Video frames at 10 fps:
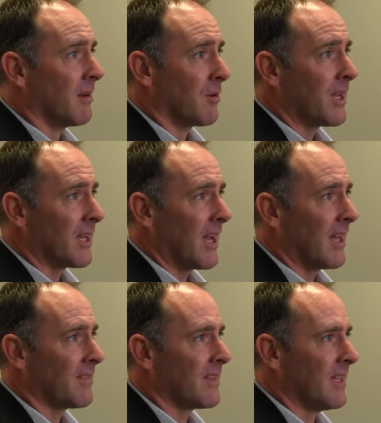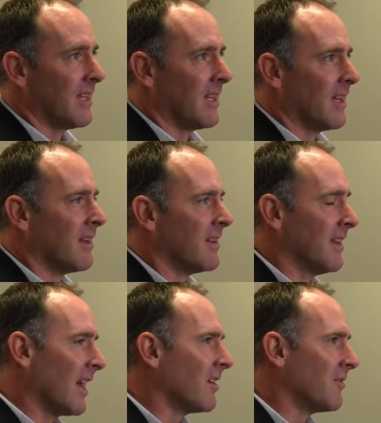Looking at the
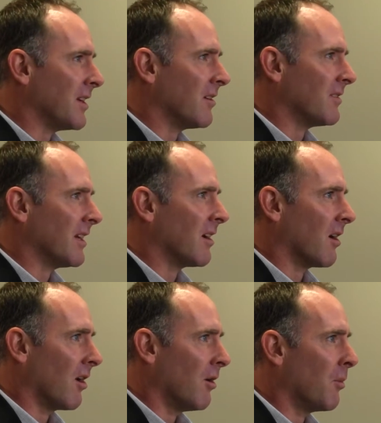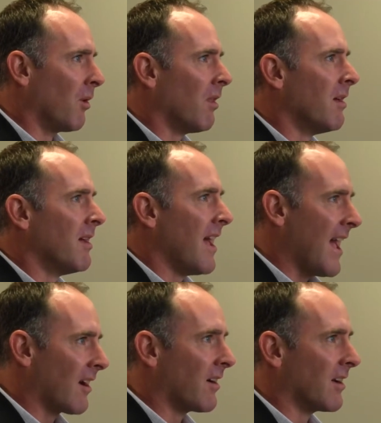negative yielding global
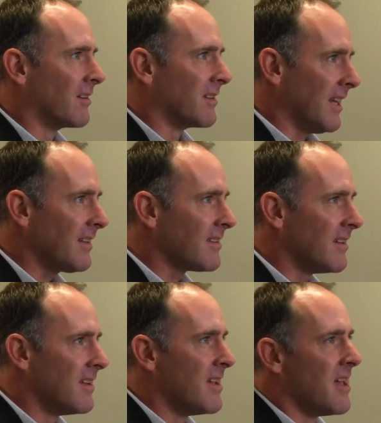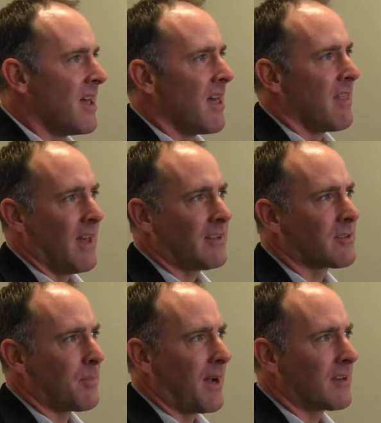aggregate debt, that
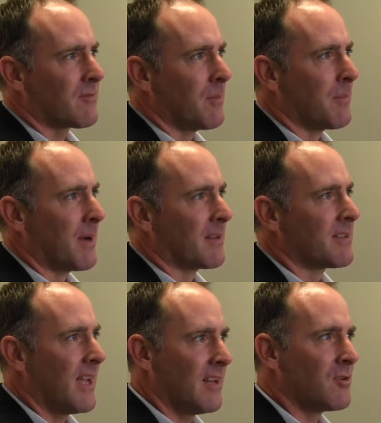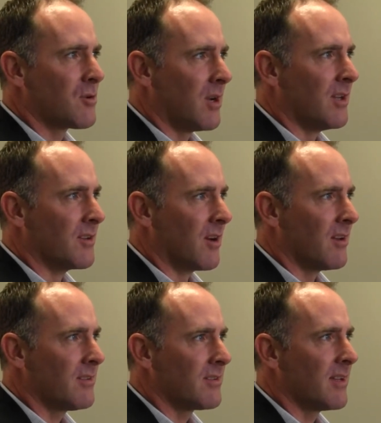spiked from about $10 trillion
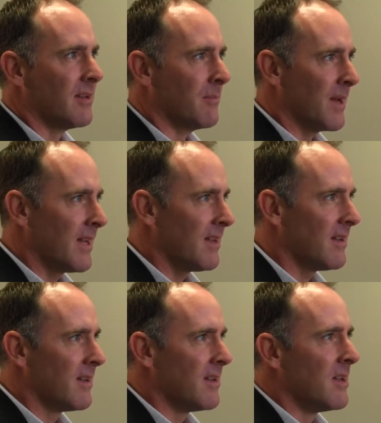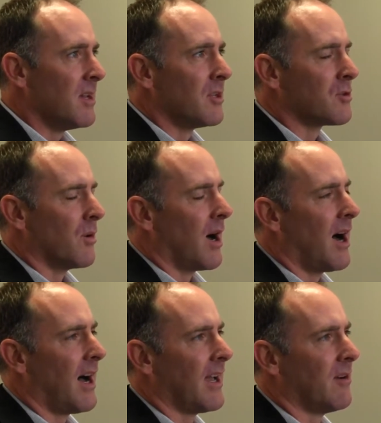in May to a
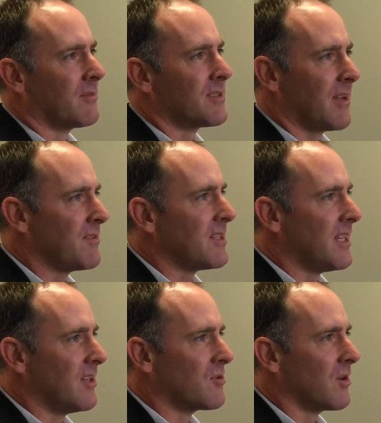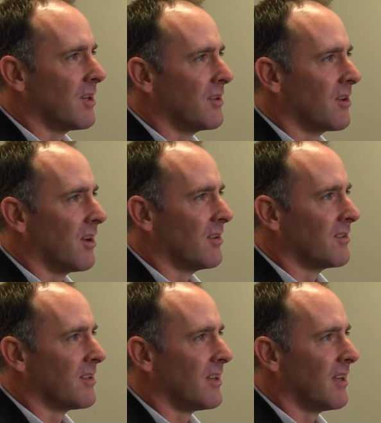high of $17 trillion
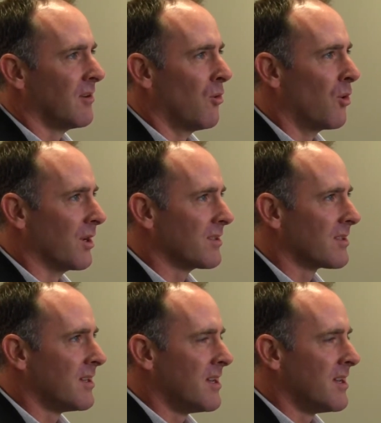in August,